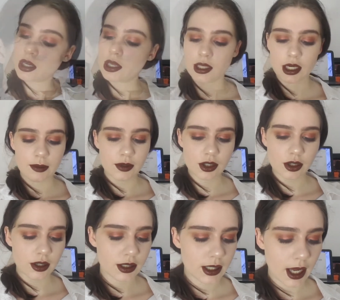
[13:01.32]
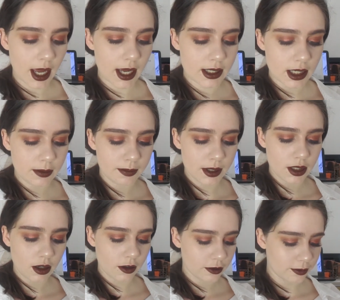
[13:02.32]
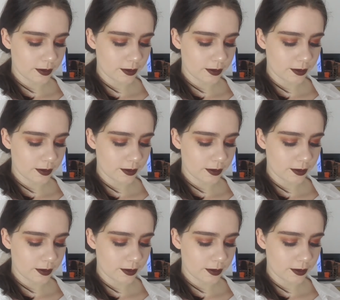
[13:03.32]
Then I'm just going to add a bit of